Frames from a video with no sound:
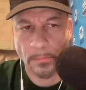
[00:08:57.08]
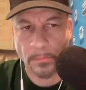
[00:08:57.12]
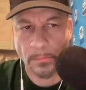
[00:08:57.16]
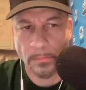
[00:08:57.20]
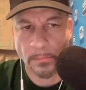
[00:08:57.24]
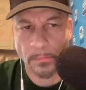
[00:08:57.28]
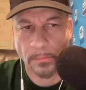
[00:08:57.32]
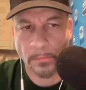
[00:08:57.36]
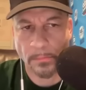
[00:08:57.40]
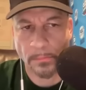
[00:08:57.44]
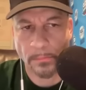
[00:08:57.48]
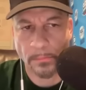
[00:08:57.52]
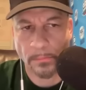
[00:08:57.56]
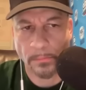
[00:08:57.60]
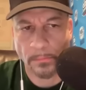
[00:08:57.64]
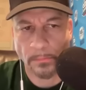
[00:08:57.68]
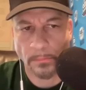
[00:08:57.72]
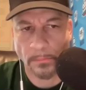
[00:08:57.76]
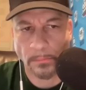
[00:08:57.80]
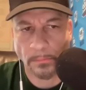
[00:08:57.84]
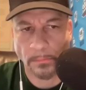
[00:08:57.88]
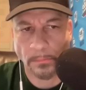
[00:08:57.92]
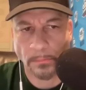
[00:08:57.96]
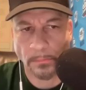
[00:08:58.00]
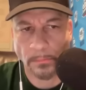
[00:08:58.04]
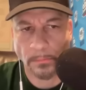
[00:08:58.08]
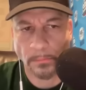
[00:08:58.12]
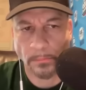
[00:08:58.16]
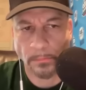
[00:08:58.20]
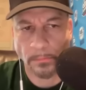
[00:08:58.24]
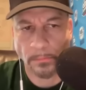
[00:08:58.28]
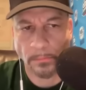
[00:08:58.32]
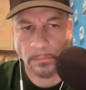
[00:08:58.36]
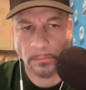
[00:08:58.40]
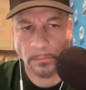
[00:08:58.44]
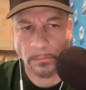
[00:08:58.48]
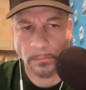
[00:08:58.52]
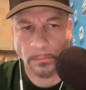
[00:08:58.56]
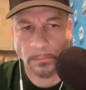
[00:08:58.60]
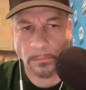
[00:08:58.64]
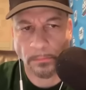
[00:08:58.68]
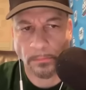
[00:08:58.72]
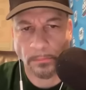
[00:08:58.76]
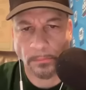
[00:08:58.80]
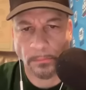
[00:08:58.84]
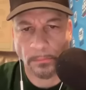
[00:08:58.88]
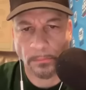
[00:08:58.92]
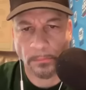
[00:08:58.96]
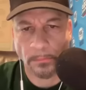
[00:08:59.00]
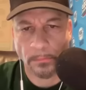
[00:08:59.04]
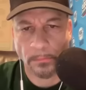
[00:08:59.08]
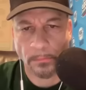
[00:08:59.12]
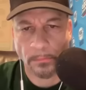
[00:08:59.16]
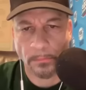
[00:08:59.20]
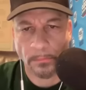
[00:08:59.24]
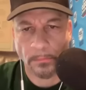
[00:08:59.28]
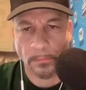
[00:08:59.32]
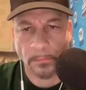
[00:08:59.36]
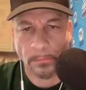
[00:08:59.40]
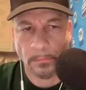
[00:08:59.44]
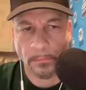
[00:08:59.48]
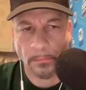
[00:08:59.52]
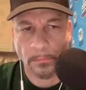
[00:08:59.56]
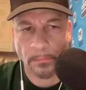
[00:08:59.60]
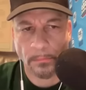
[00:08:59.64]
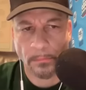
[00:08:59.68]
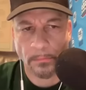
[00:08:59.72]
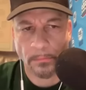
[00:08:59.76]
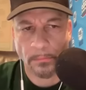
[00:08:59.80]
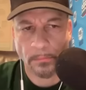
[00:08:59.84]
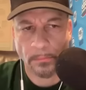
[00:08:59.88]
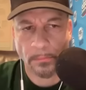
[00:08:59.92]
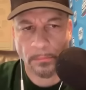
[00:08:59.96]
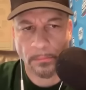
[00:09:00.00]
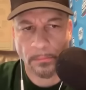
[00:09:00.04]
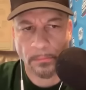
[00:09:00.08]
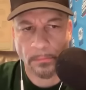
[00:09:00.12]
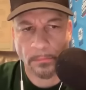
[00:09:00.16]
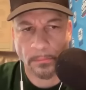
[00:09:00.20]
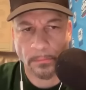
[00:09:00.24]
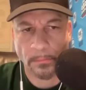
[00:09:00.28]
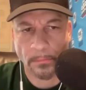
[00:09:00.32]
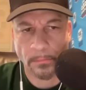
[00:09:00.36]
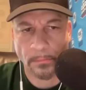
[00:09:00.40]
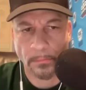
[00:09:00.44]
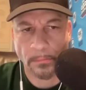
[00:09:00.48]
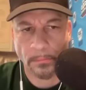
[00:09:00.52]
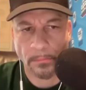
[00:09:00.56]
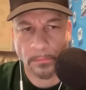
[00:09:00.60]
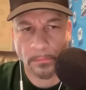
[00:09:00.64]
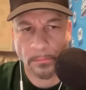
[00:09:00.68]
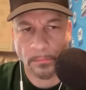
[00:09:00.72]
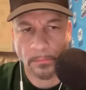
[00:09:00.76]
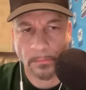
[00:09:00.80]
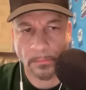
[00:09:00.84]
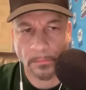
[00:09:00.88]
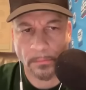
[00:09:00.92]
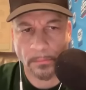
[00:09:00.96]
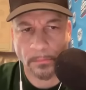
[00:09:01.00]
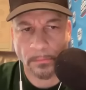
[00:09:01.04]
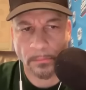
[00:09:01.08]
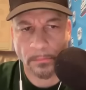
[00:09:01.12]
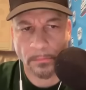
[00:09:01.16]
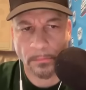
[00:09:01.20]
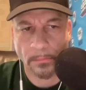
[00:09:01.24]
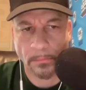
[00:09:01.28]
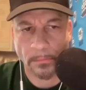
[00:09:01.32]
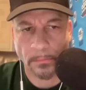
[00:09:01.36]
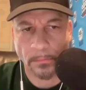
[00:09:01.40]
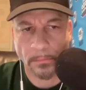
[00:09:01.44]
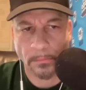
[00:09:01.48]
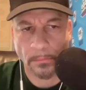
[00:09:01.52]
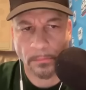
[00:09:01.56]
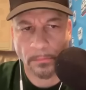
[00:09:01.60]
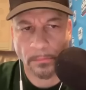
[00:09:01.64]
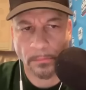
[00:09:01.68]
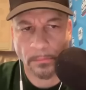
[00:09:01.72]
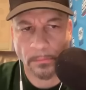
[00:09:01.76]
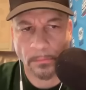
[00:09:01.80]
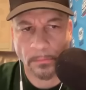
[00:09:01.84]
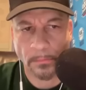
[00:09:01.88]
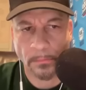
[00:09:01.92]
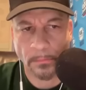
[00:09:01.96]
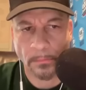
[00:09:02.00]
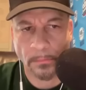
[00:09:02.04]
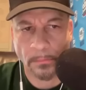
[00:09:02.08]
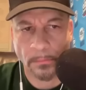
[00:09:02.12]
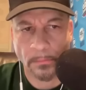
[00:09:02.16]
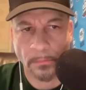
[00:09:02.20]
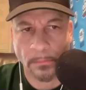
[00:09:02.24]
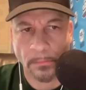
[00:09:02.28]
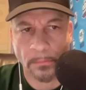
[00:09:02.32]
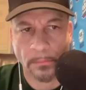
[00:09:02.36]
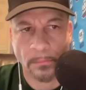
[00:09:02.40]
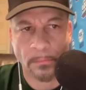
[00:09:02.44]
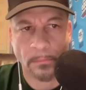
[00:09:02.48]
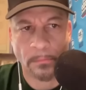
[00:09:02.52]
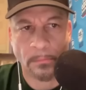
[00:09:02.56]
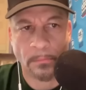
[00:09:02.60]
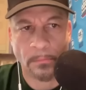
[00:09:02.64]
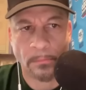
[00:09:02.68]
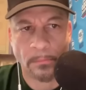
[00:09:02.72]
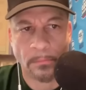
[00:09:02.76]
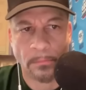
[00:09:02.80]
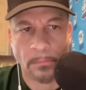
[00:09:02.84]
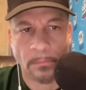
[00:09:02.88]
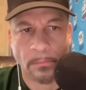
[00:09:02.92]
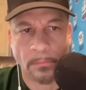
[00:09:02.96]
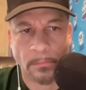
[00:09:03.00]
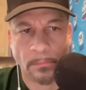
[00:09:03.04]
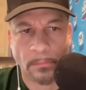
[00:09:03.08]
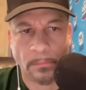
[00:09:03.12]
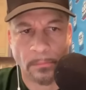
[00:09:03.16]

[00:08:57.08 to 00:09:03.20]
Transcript: The person shown says nothing.